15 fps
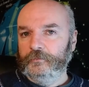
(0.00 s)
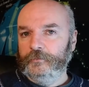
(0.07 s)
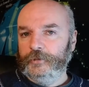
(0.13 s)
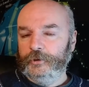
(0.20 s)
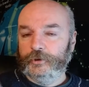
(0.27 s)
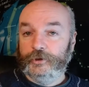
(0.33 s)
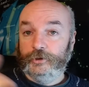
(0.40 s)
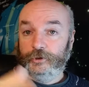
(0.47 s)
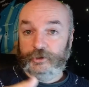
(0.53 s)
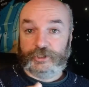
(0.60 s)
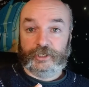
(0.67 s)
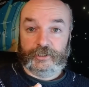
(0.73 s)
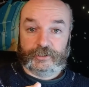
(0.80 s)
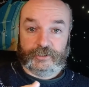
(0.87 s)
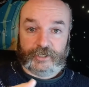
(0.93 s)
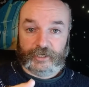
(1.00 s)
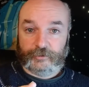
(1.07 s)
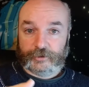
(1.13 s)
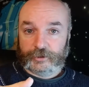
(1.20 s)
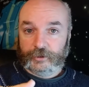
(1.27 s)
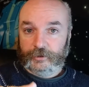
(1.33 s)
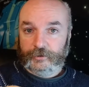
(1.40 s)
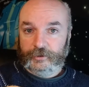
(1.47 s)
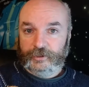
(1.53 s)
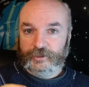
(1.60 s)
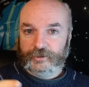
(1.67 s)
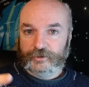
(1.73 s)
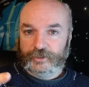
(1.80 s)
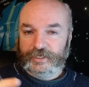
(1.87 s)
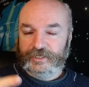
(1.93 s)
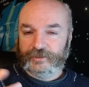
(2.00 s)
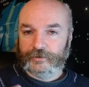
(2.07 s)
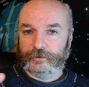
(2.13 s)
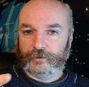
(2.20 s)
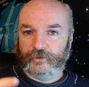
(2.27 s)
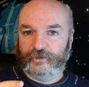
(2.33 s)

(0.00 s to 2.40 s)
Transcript: you could say that's a downside, that it isn't